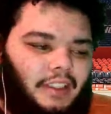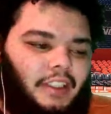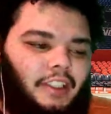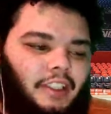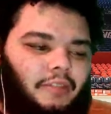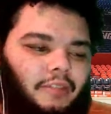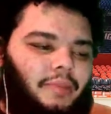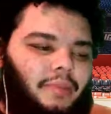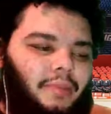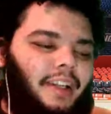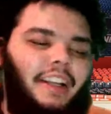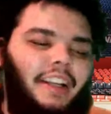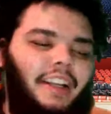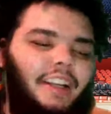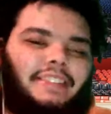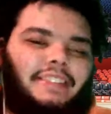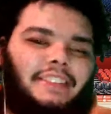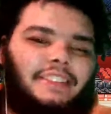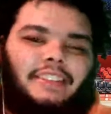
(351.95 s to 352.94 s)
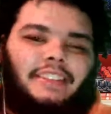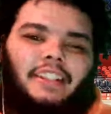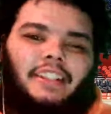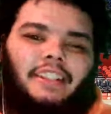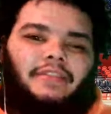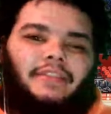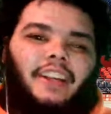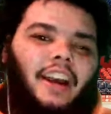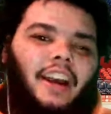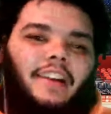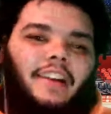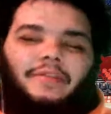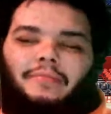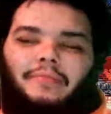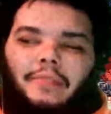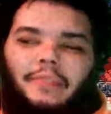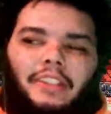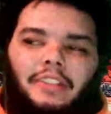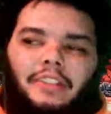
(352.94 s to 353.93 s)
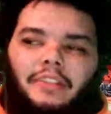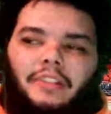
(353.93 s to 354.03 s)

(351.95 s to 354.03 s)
But I guess that's enough time for me,